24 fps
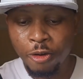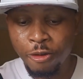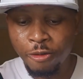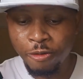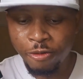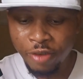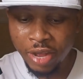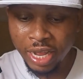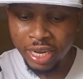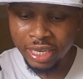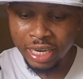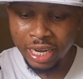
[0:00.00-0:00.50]

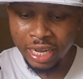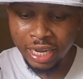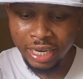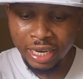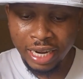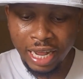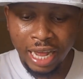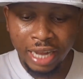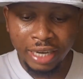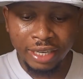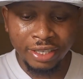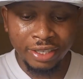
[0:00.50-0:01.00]

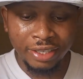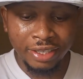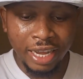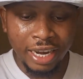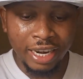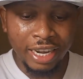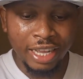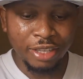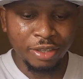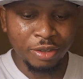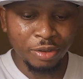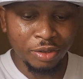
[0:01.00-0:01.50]
offended and
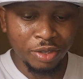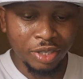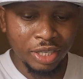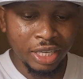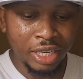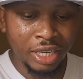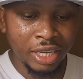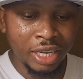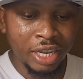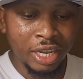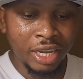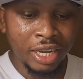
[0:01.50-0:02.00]
decided to
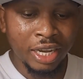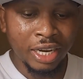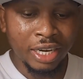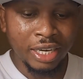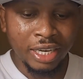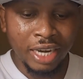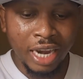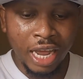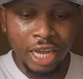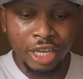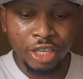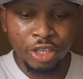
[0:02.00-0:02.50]
say,
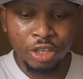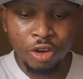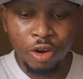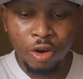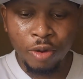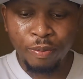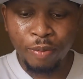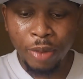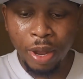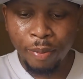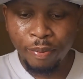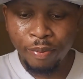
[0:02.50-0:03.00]
"Now
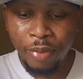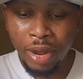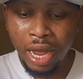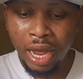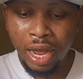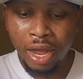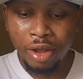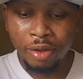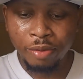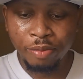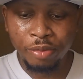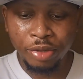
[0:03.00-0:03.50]
your
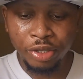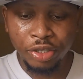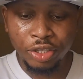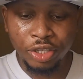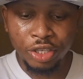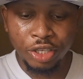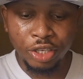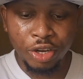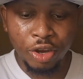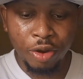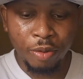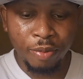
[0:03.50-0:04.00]
papa be
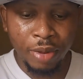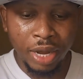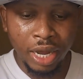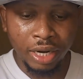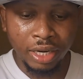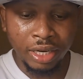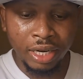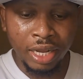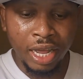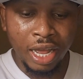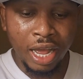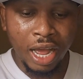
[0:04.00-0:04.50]
senior
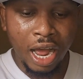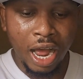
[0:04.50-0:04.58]
man.